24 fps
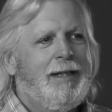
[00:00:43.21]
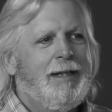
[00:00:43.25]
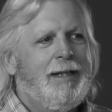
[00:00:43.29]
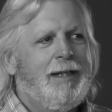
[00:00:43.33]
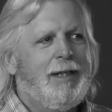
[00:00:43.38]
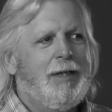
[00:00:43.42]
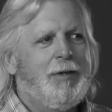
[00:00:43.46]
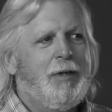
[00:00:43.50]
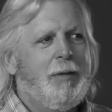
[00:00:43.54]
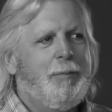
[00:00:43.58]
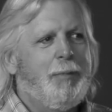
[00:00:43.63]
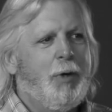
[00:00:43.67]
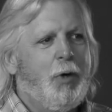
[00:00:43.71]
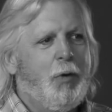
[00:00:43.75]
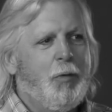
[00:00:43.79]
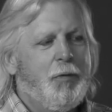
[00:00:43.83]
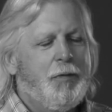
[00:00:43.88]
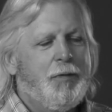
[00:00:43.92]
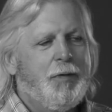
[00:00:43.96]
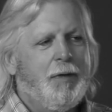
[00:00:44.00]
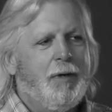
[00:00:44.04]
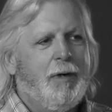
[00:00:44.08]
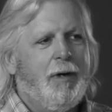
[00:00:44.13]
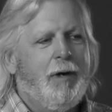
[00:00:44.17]
You know, they
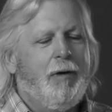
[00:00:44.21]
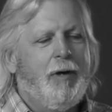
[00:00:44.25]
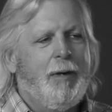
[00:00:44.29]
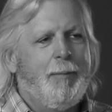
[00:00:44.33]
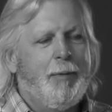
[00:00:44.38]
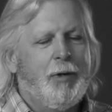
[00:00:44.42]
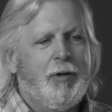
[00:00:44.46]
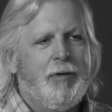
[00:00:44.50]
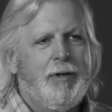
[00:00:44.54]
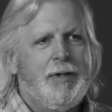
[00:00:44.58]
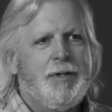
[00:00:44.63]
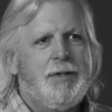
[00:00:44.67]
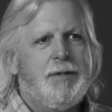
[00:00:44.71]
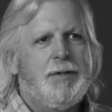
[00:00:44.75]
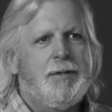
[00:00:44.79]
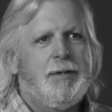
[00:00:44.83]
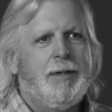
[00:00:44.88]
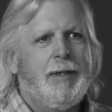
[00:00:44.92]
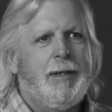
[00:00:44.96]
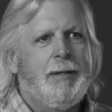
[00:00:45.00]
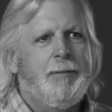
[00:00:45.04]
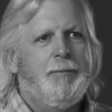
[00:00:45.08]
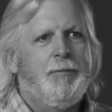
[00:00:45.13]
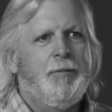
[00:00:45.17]
both are immigrants
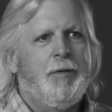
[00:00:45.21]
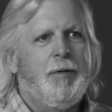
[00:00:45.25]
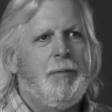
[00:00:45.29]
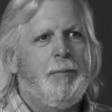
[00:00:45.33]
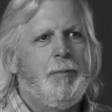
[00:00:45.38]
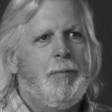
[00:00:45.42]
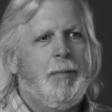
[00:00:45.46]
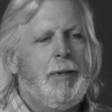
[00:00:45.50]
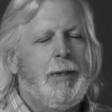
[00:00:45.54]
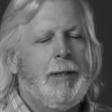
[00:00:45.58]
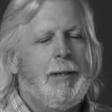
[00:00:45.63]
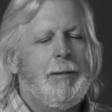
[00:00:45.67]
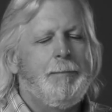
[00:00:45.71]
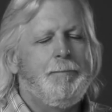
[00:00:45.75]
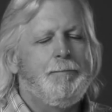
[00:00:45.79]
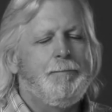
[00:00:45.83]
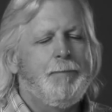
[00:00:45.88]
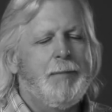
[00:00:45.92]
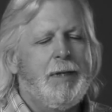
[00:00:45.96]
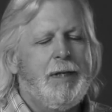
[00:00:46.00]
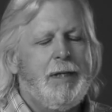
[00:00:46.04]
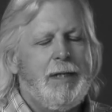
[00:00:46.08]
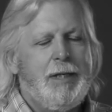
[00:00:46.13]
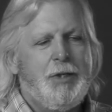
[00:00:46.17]

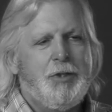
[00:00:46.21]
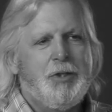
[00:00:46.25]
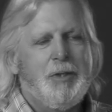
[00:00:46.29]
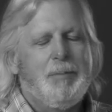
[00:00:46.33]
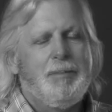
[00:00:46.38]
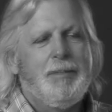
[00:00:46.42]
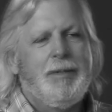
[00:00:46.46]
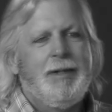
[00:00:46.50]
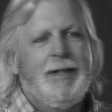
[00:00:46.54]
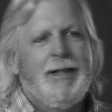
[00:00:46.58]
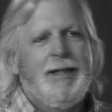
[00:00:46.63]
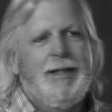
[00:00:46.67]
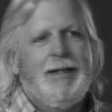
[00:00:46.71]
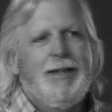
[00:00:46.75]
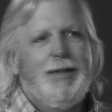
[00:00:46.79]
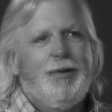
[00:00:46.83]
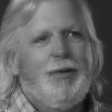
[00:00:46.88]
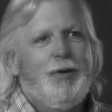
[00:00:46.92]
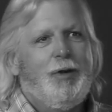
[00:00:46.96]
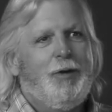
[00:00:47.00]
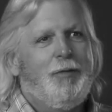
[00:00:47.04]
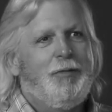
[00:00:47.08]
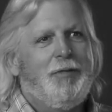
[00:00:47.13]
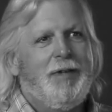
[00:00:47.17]
from Egypt.
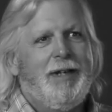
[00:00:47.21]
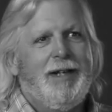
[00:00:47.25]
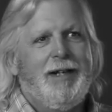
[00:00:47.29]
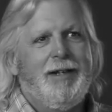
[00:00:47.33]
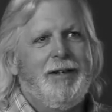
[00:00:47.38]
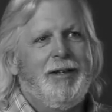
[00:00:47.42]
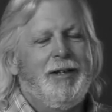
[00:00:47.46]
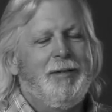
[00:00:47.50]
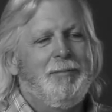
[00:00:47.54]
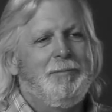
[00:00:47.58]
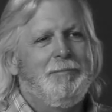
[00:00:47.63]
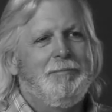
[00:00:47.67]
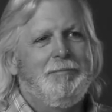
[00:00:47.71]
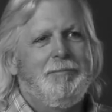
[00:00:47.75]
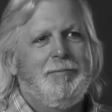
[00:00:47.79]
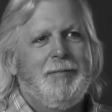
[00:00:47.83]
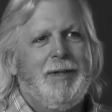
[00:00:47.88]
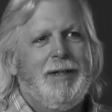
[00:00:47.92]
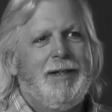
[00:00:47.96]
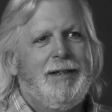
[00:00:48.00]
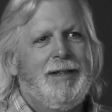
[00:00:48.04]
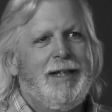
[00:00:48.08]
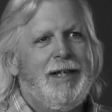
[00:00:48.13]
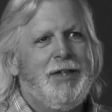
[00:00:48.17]
They're all fired up.
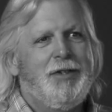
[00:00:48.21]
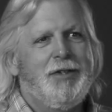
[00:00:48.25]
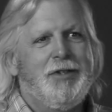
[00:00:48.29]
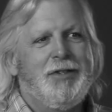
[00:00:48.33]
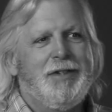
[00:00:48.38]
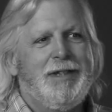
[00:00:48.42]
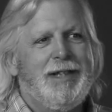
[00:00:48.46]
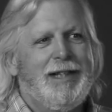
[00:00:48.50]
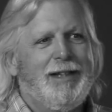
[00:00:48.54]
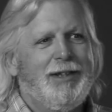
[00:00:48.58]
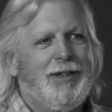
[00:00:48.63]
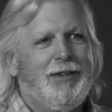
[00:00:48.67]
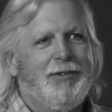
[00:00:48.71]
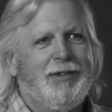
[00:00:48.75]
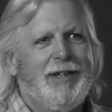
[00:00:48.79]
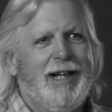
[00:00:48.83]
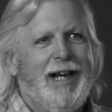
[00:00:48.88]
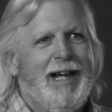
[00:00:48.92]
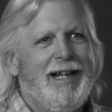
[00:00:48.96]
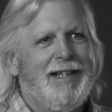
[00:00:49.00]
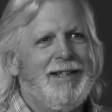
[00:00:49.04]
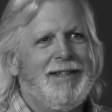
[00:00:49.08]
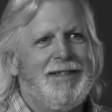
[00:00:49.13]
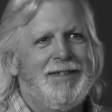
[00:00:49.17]
They just need a little
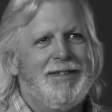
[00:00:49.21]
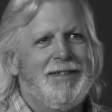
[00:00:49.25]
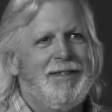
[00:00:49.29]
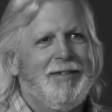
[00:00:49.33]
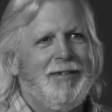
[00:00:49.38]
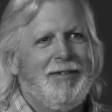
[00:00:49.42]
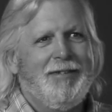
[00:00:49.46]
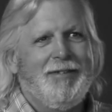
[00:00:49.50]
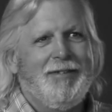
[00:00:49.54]
guidance.